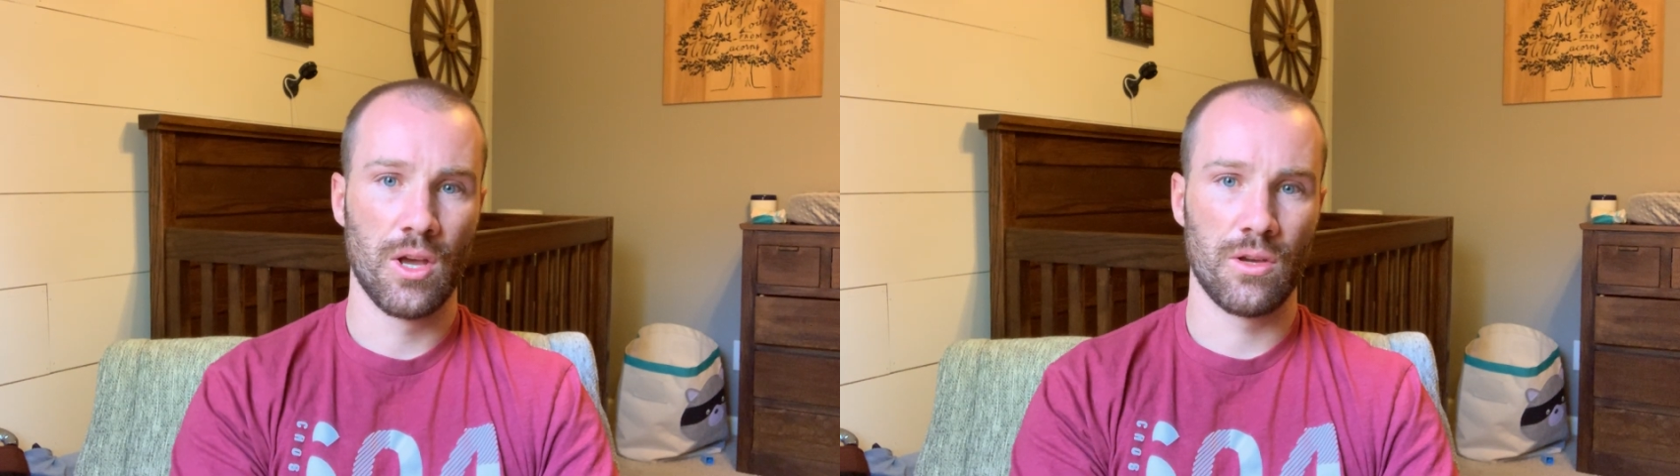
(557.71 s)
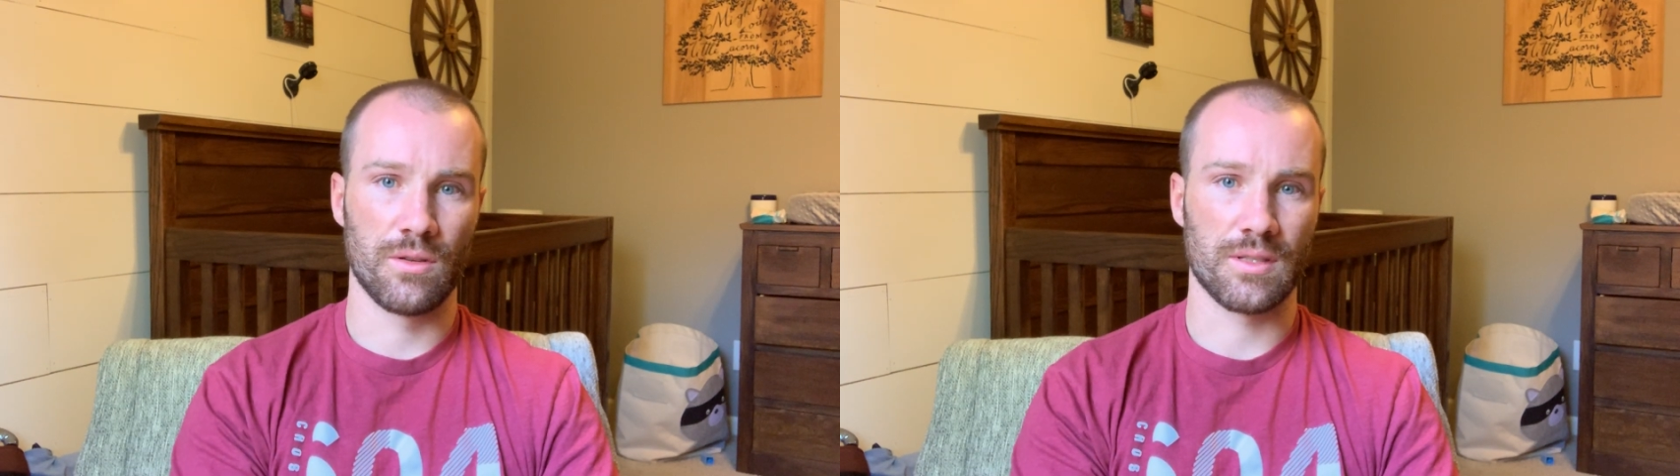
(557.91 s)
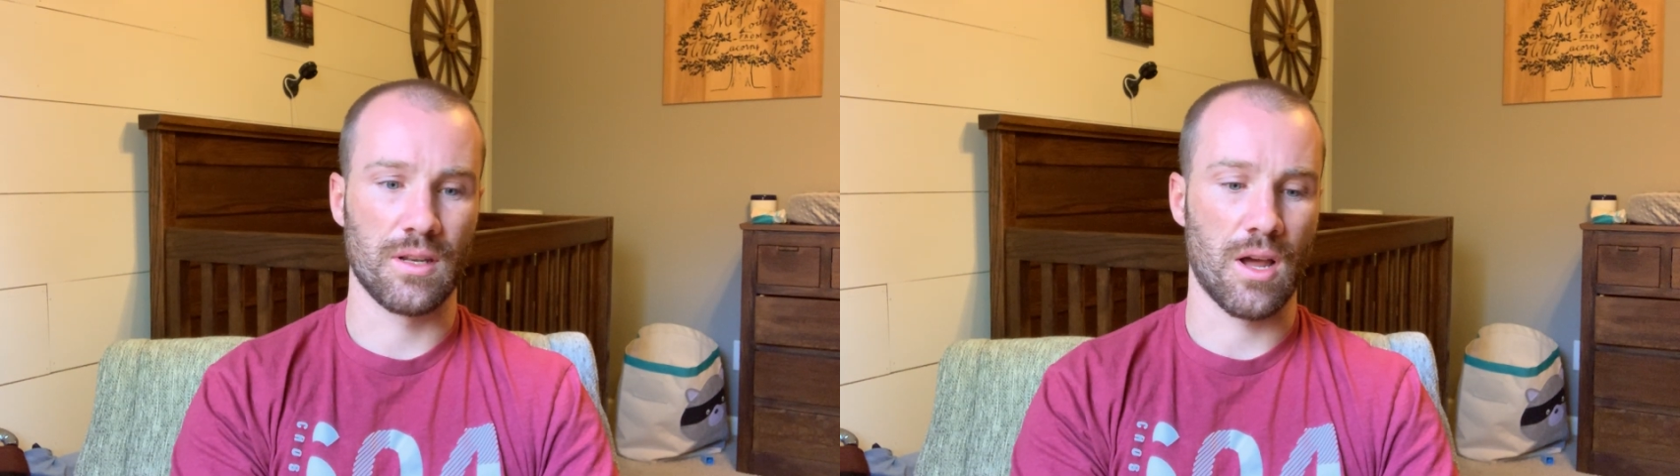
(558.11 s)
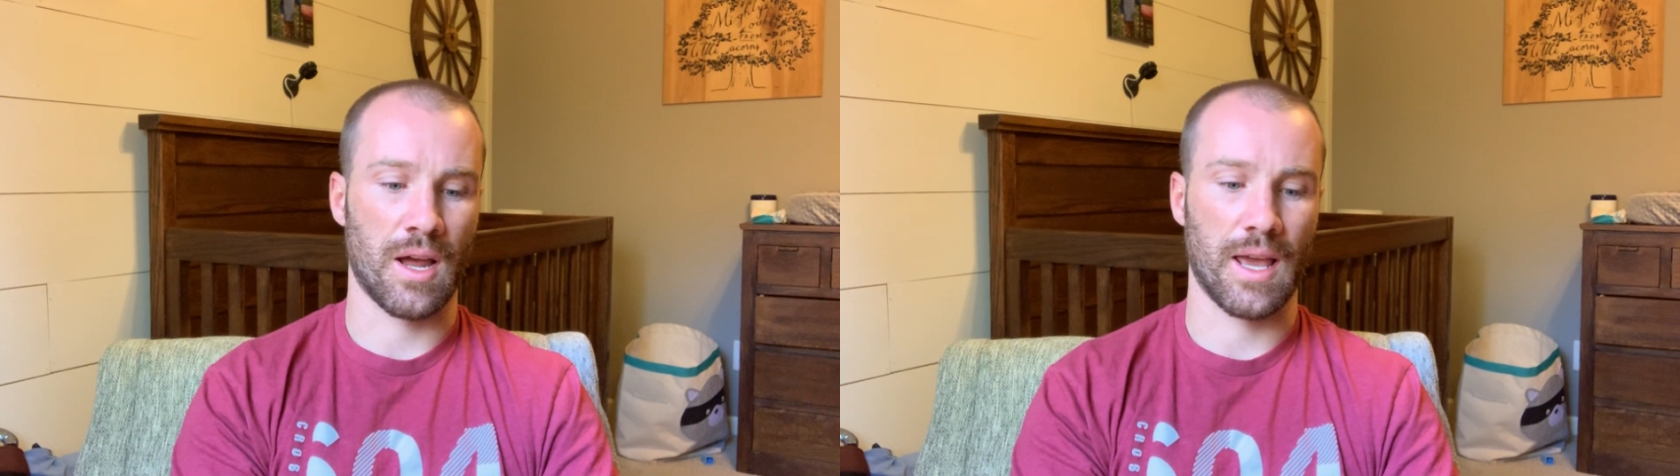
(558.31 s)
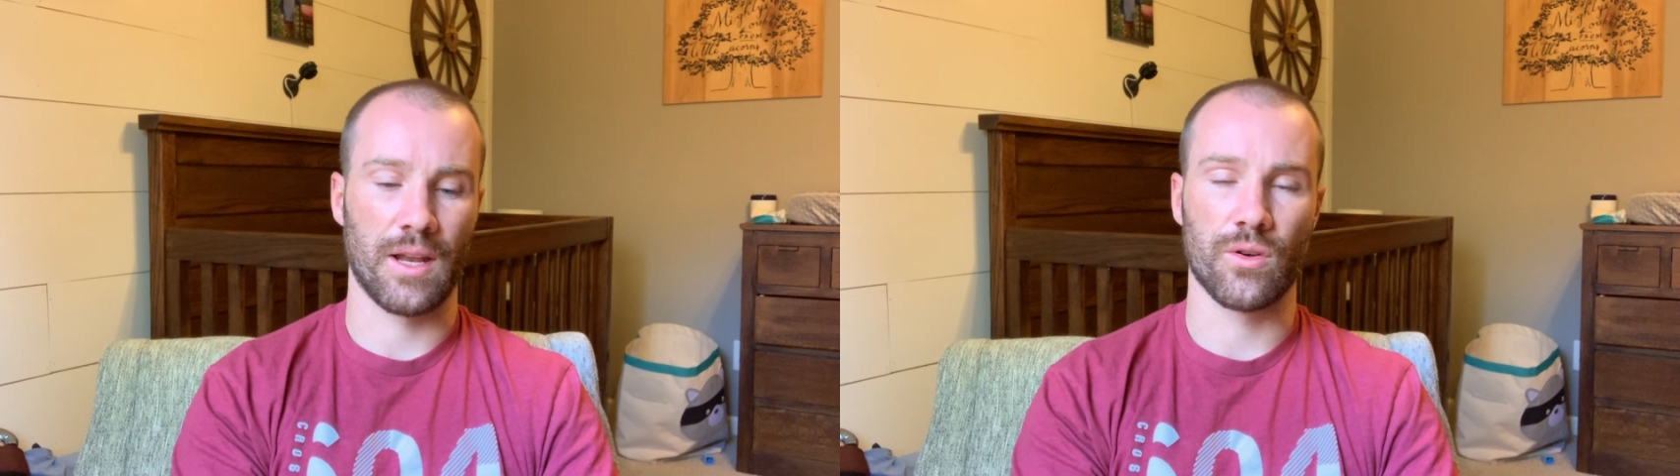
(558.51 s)
who has
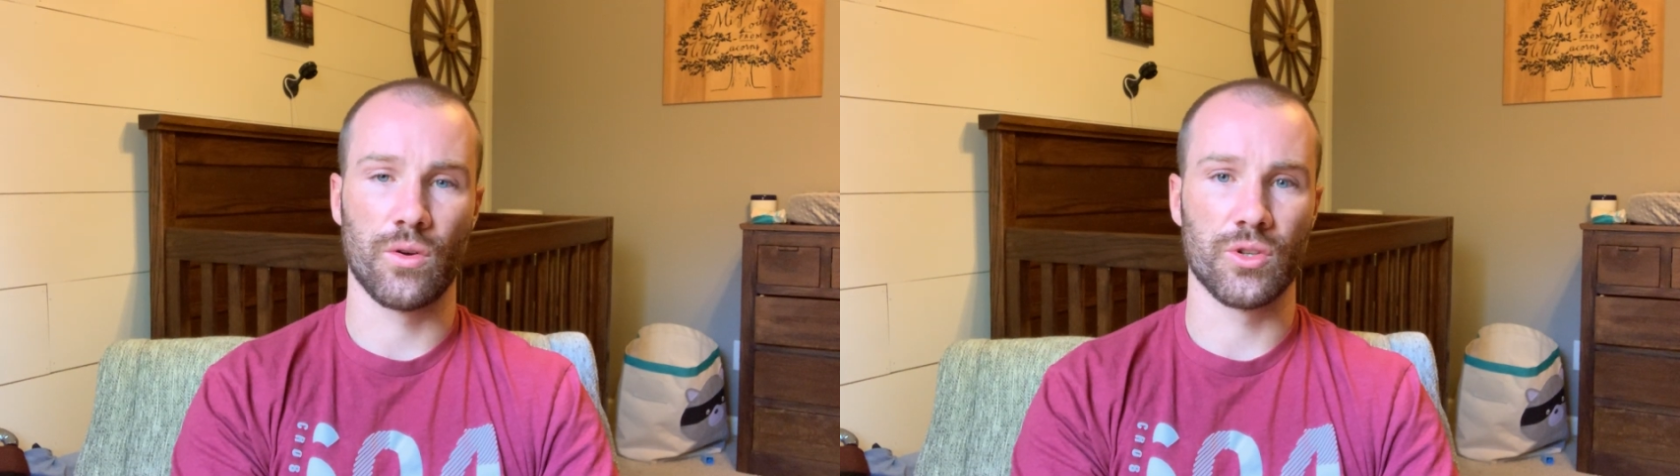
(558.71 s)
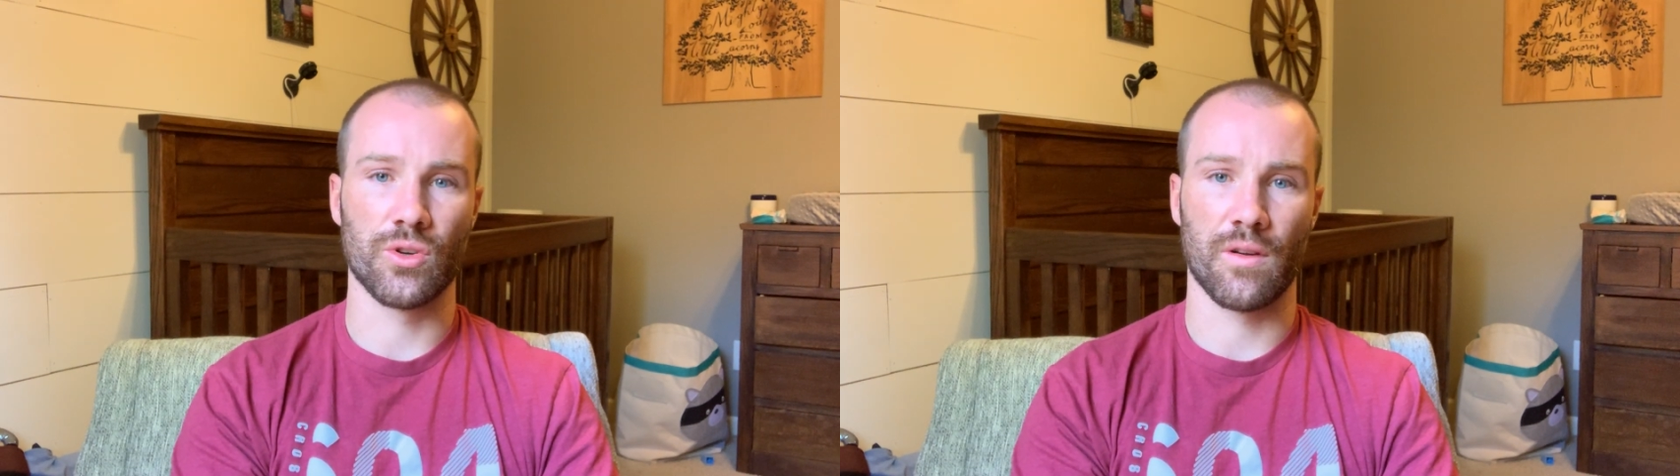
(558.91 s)
not had culture